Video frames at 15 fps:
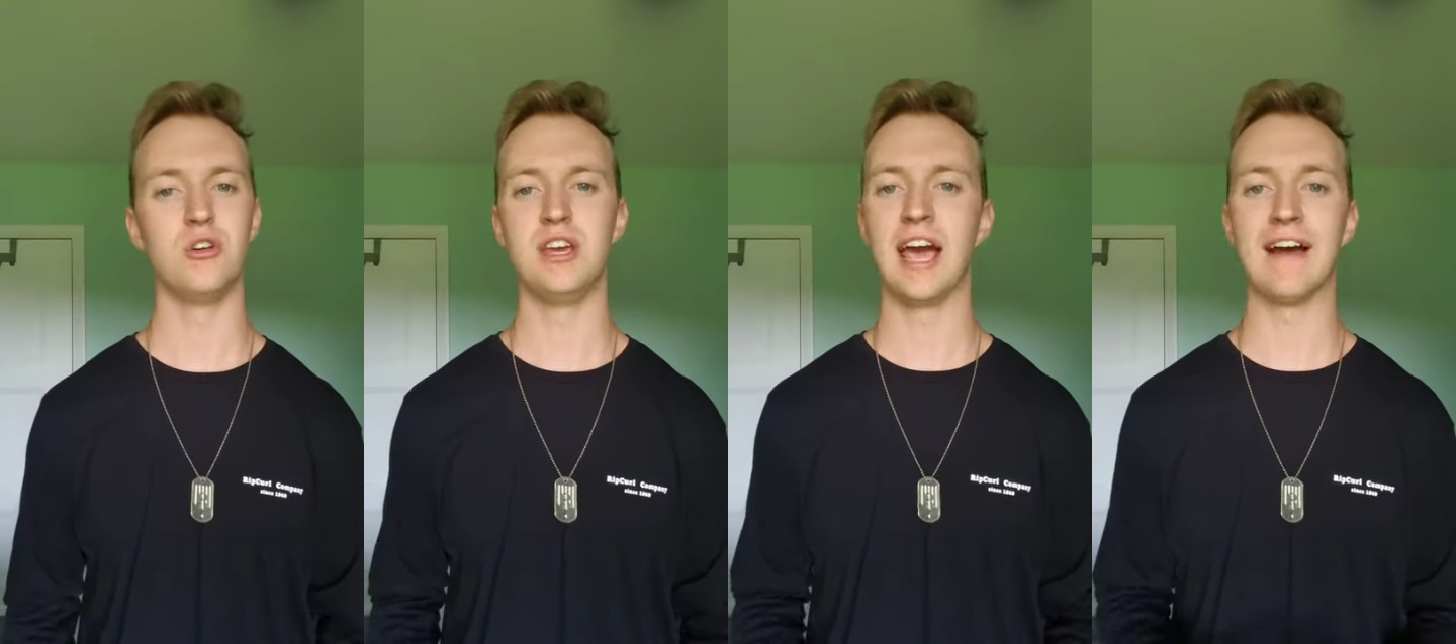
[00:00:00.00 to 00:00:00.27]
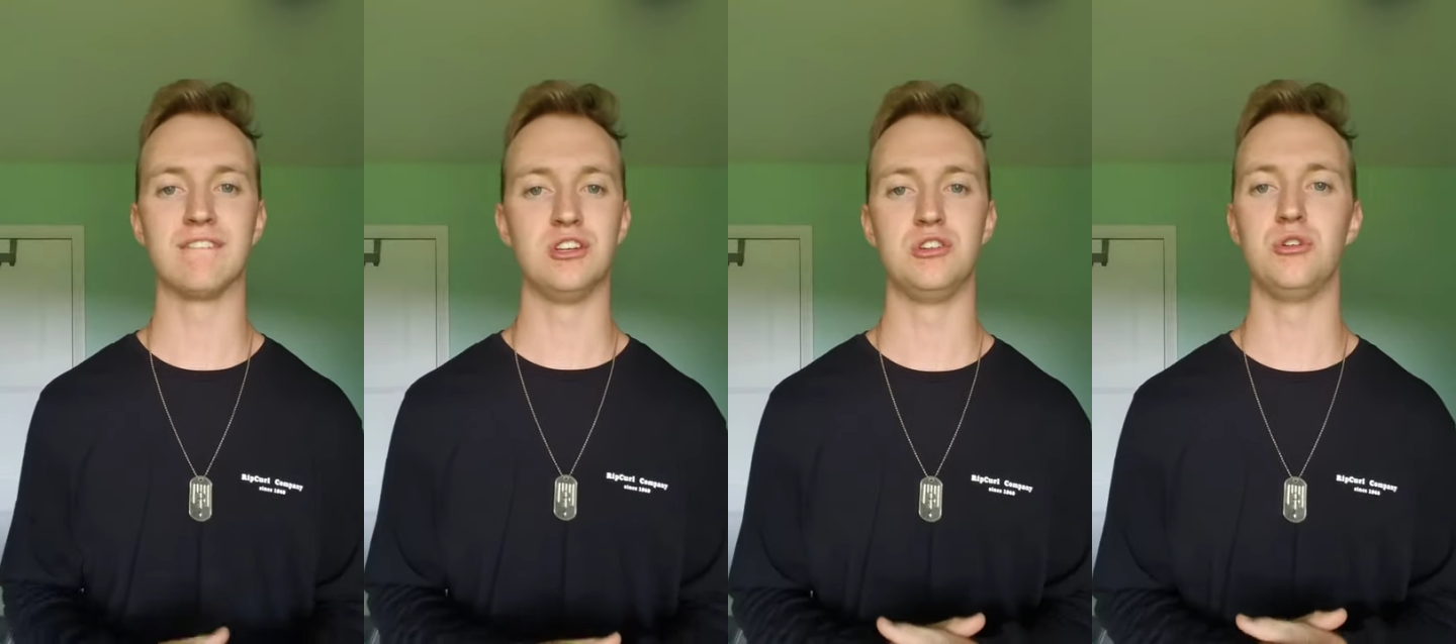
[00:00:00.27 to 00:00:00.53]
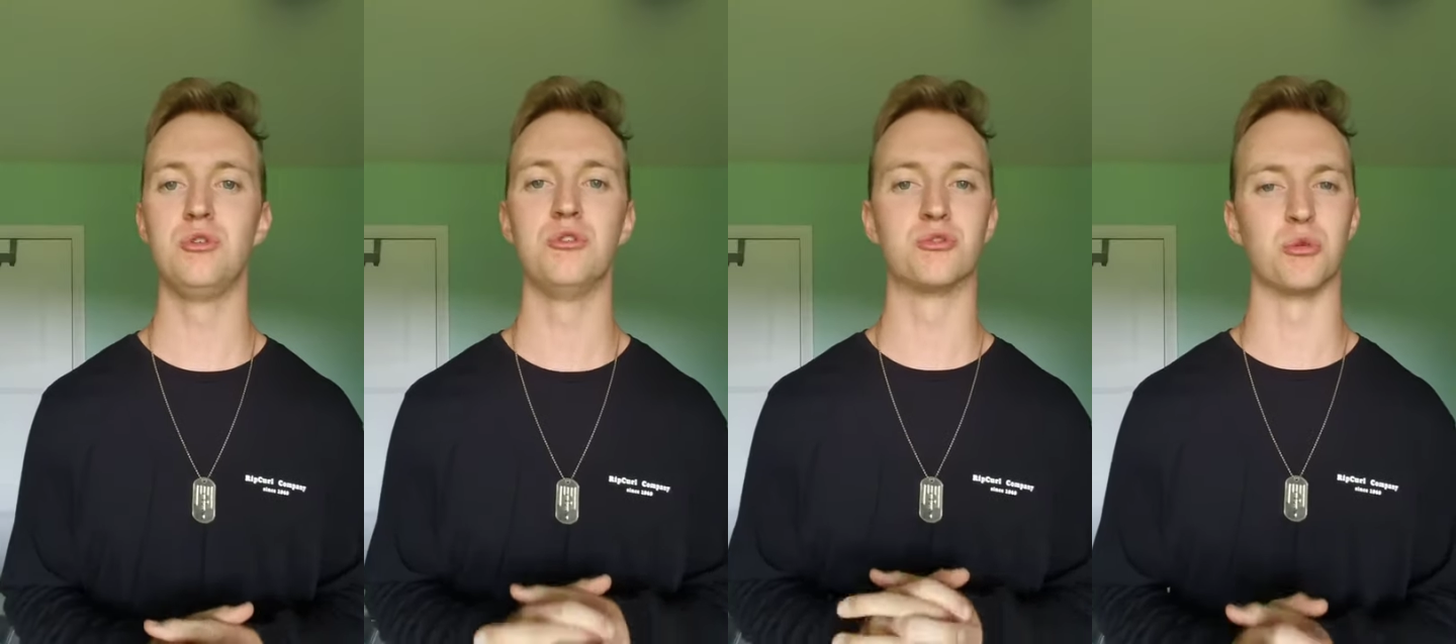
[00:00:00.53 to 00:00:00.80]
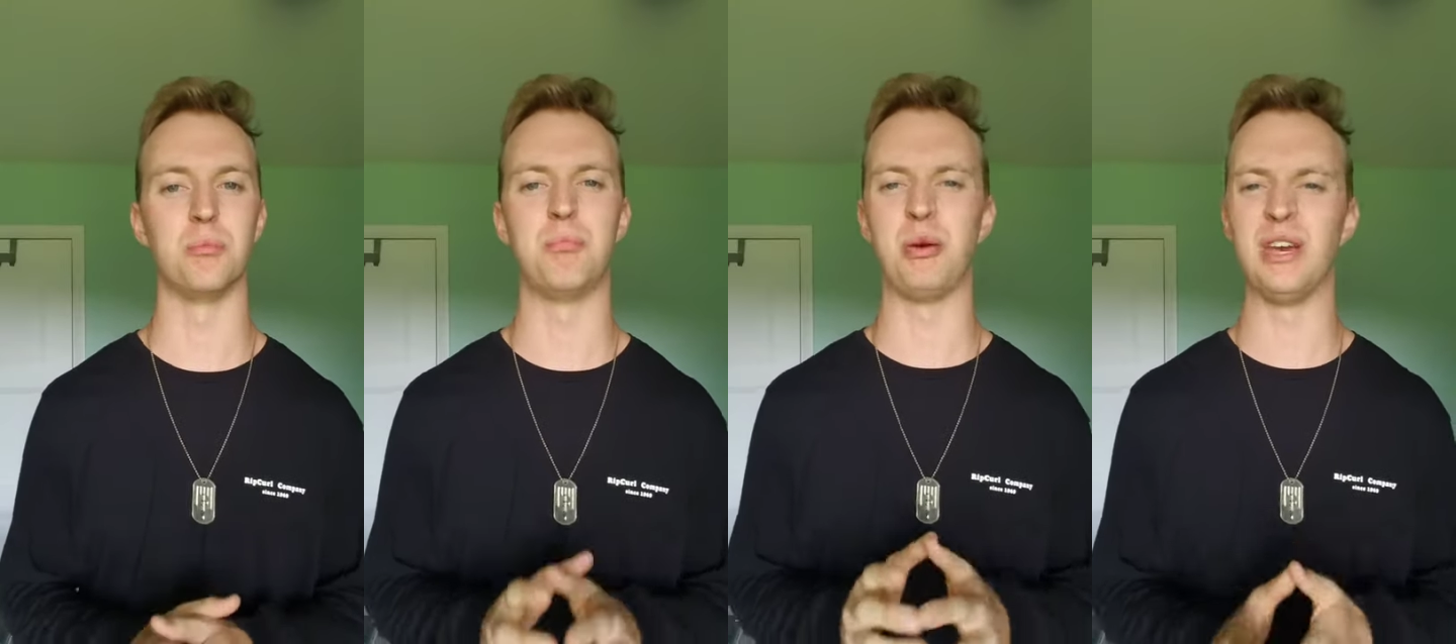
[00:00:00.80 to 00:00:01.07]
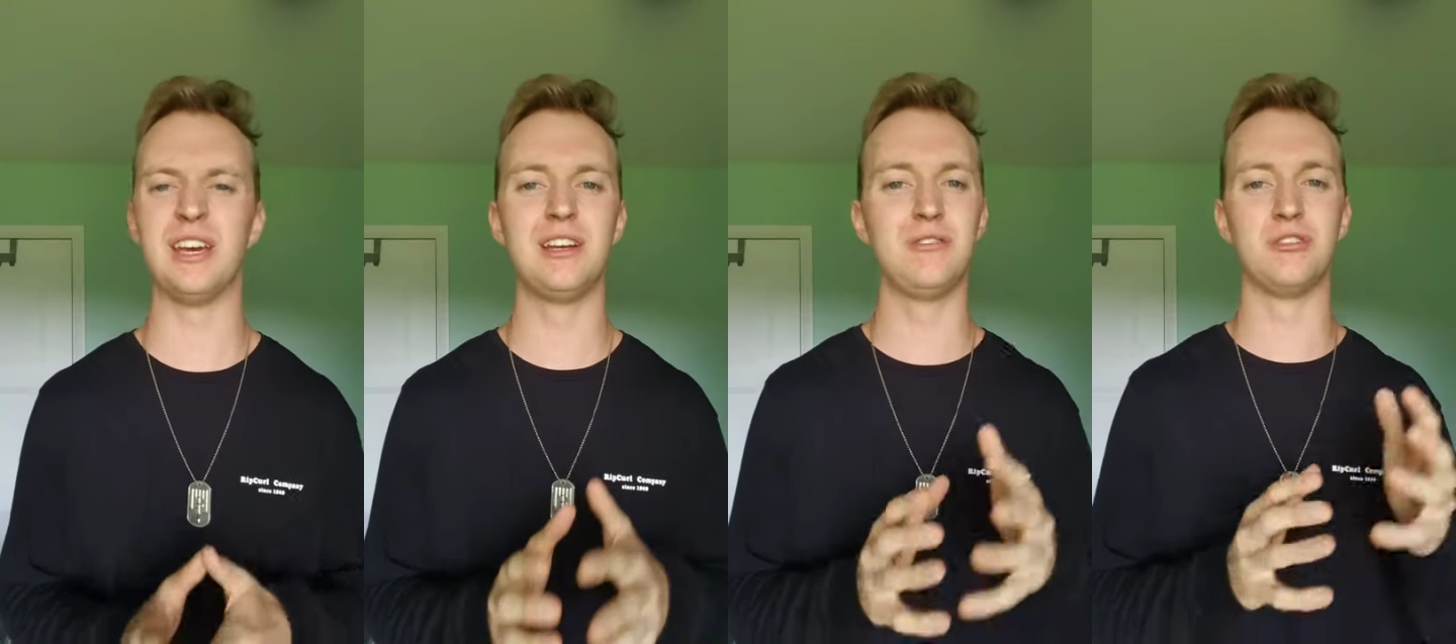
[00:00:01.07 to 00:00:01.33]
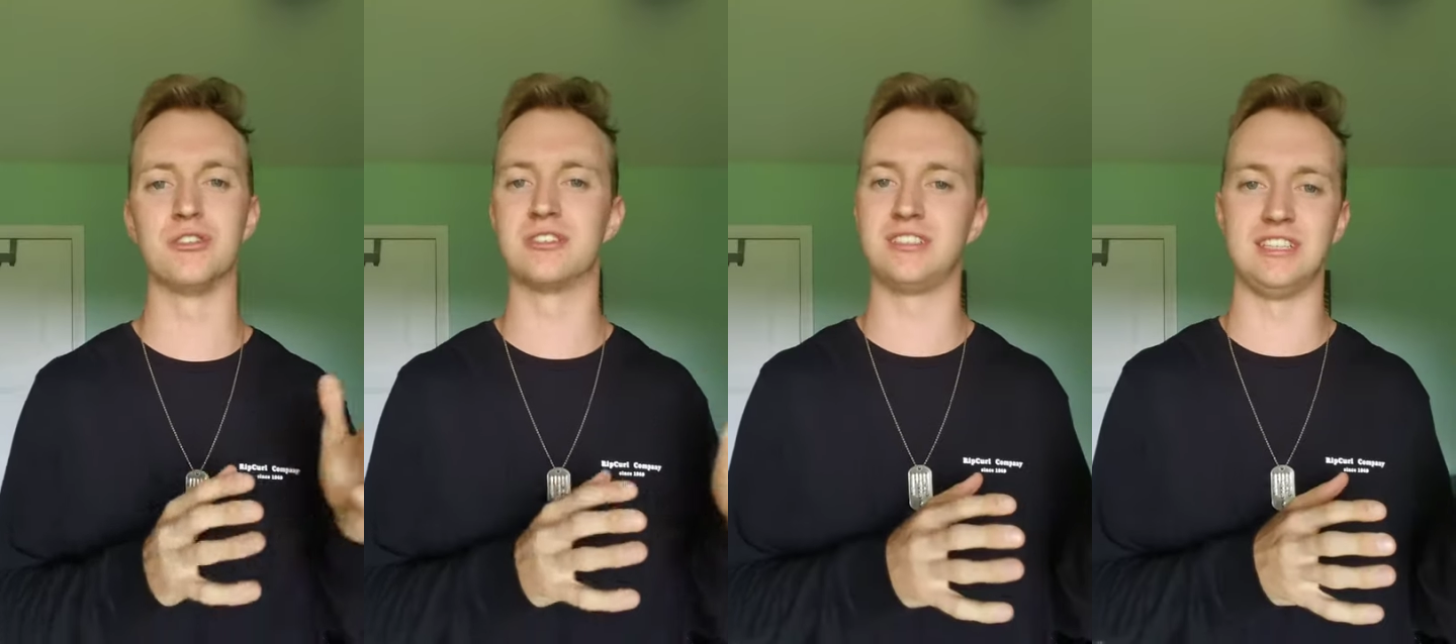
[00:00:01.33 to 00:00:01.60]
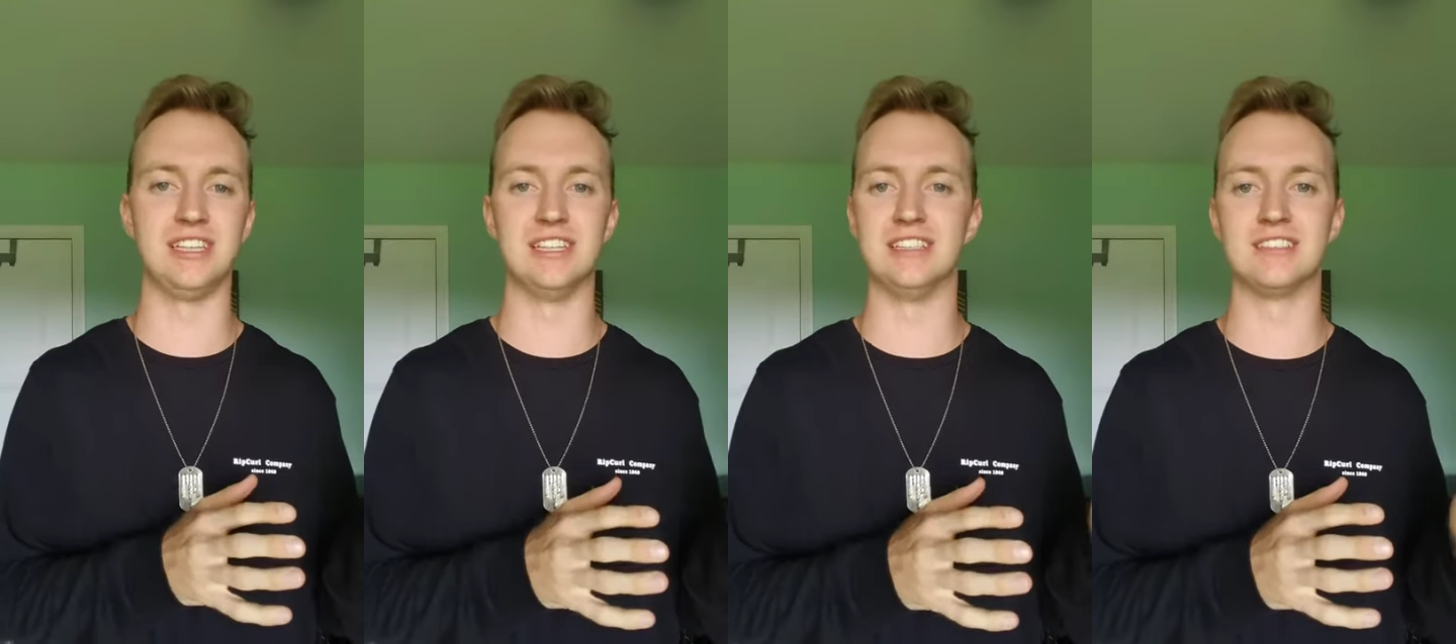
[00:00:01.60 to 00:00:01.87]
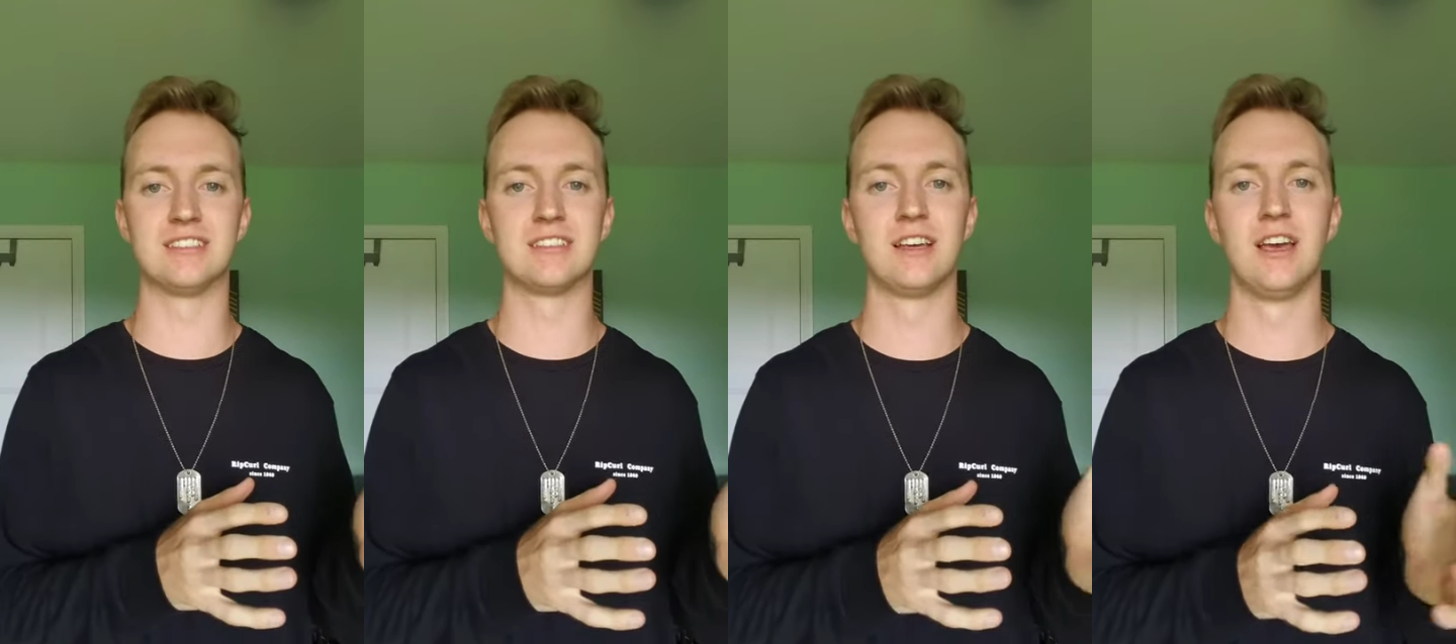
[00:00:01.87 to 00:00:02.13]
have to do is repent of your sins,